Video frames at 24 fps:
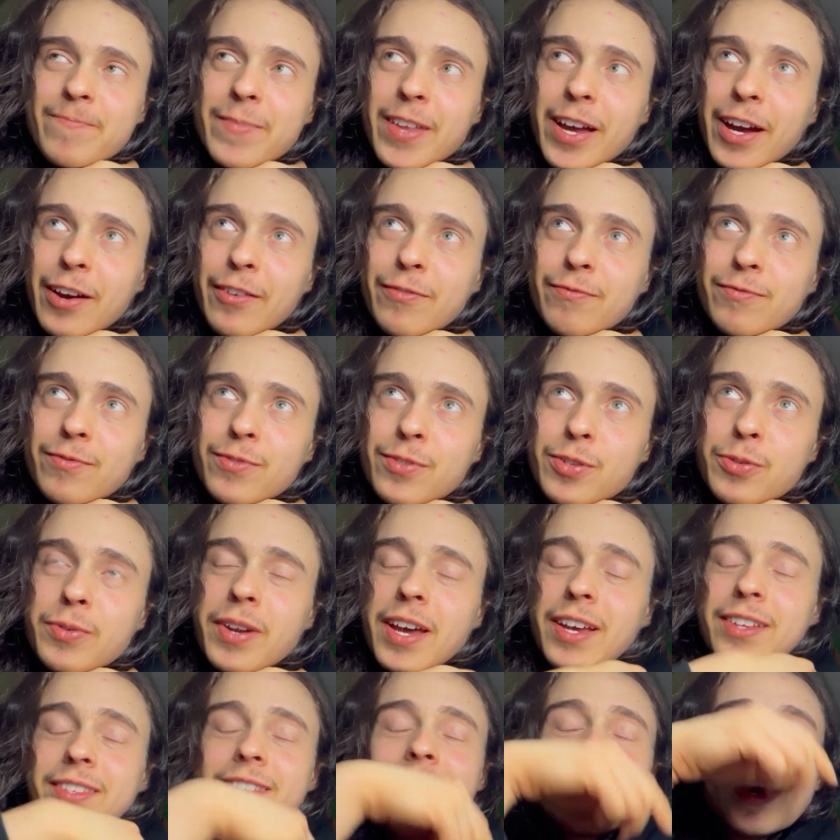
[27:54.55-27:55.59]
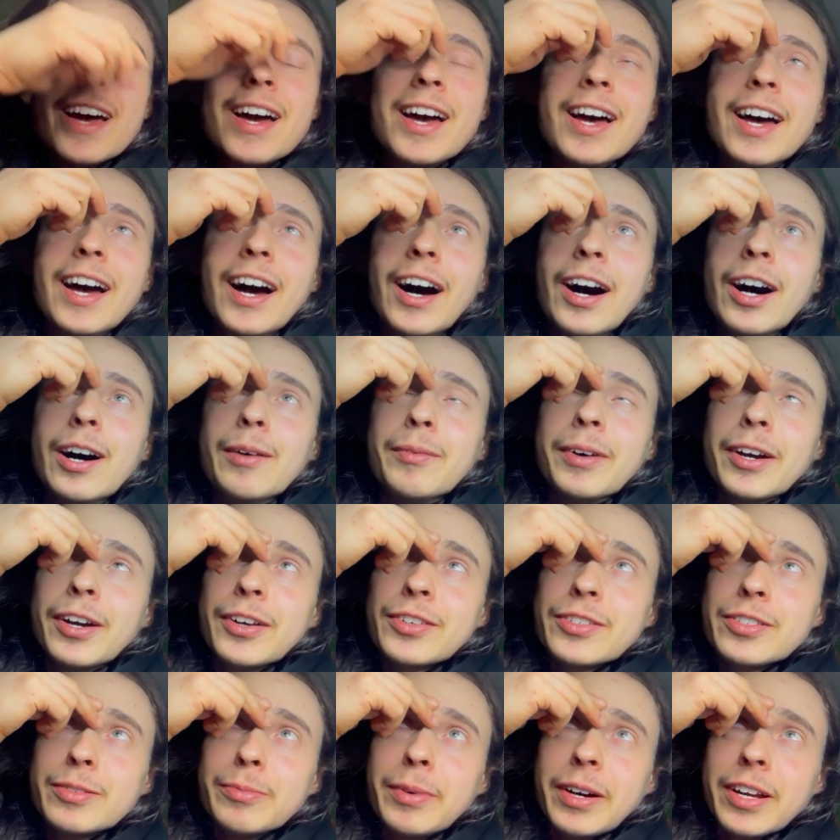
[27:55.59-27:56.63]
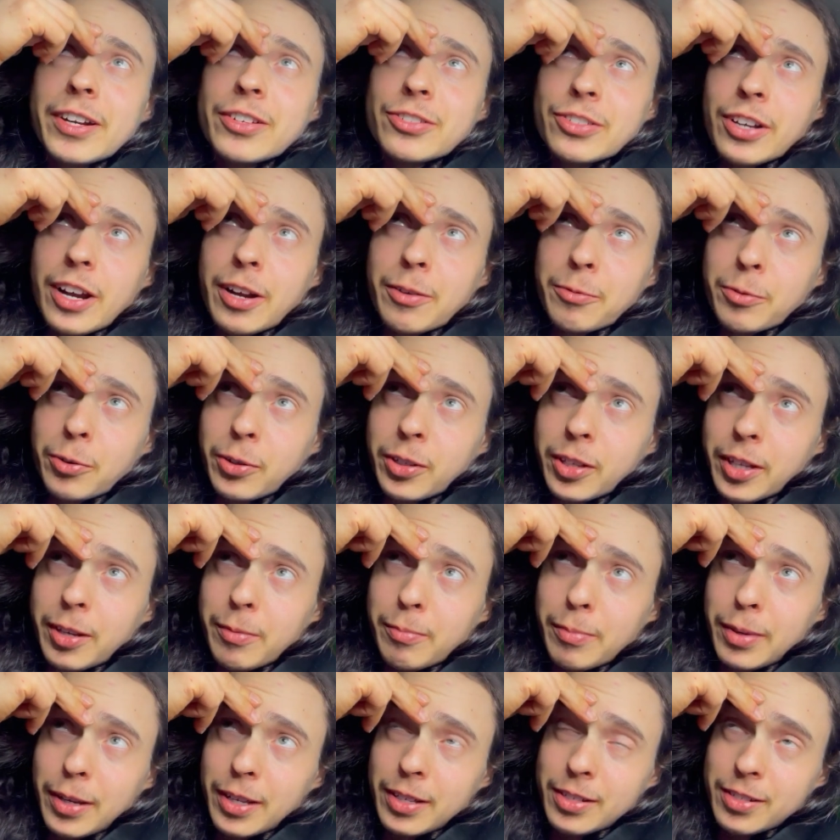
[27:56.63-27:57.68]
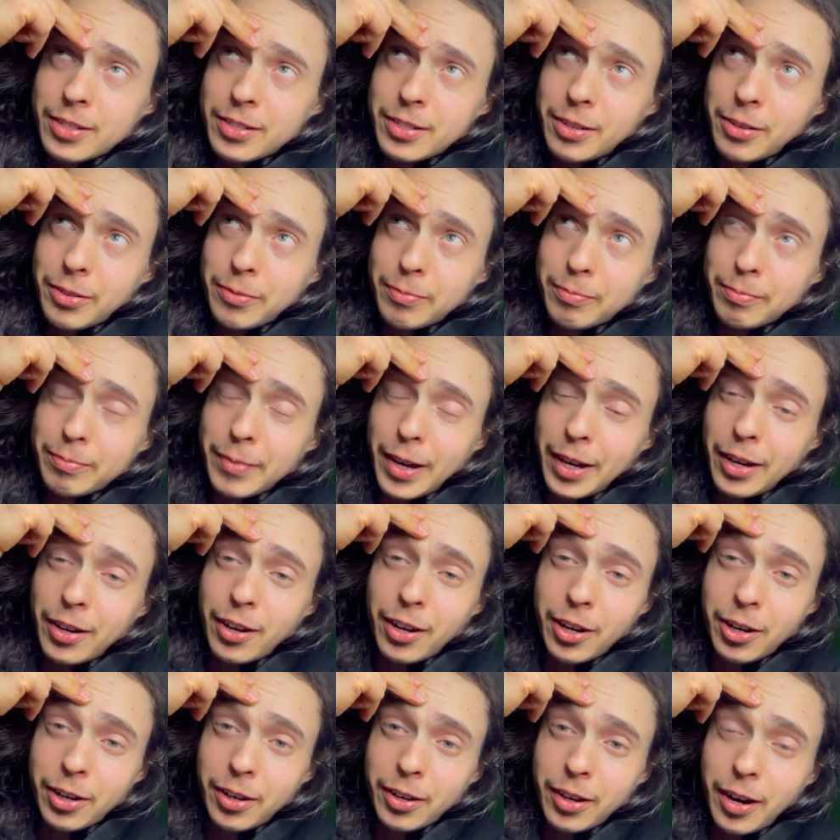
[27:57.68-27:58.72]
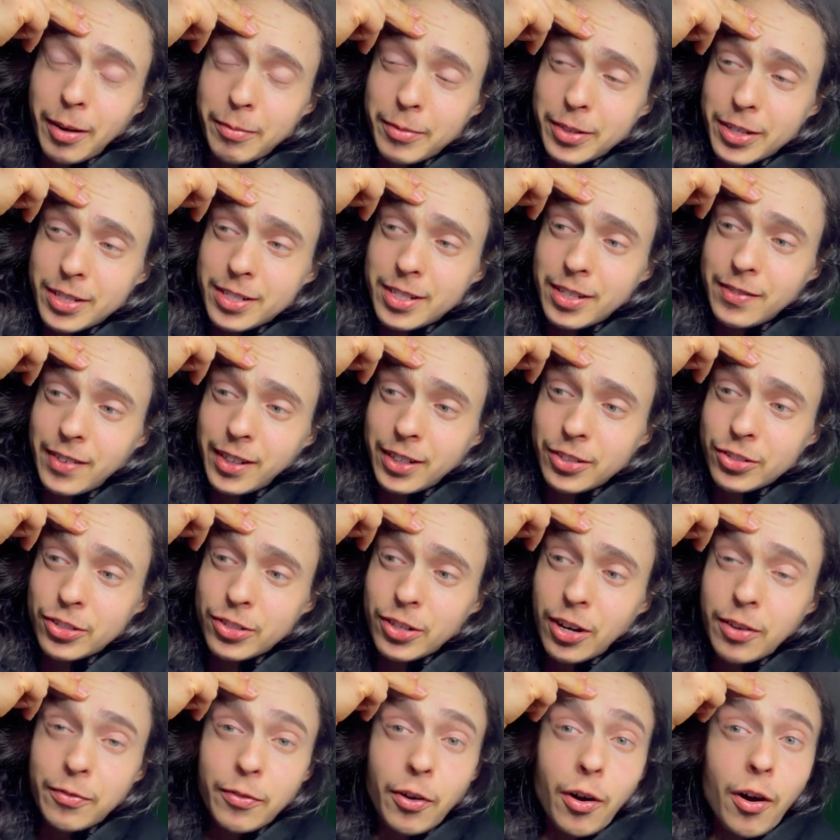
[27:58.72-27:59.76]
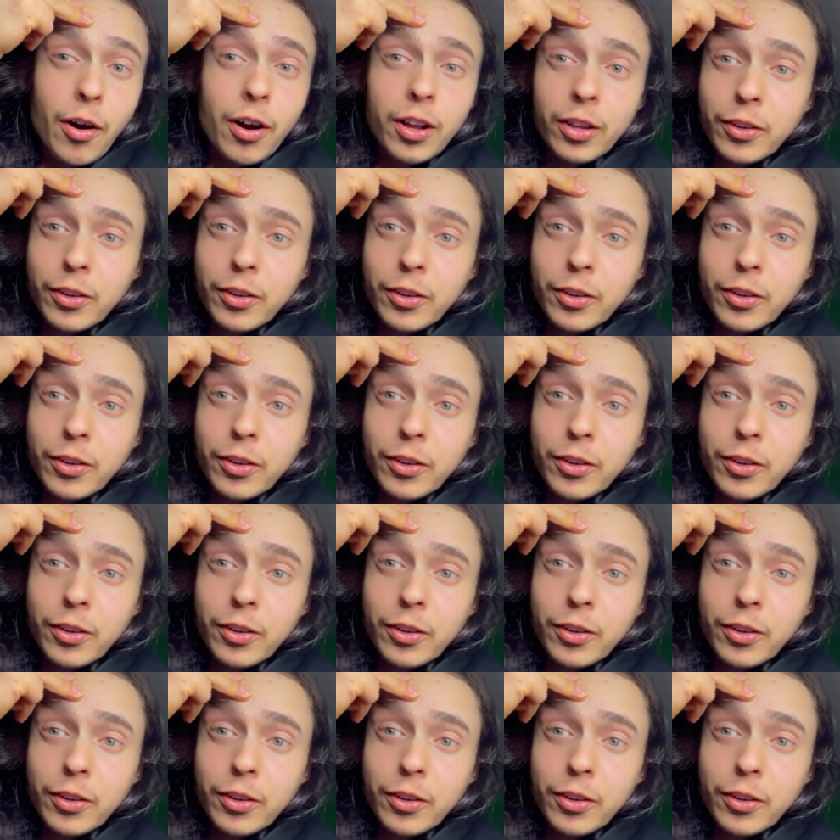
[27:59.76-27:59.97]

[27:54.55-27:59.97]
I have 2 days. I also bought a giant rolling bin, so my car, I'm going to see if I can shove all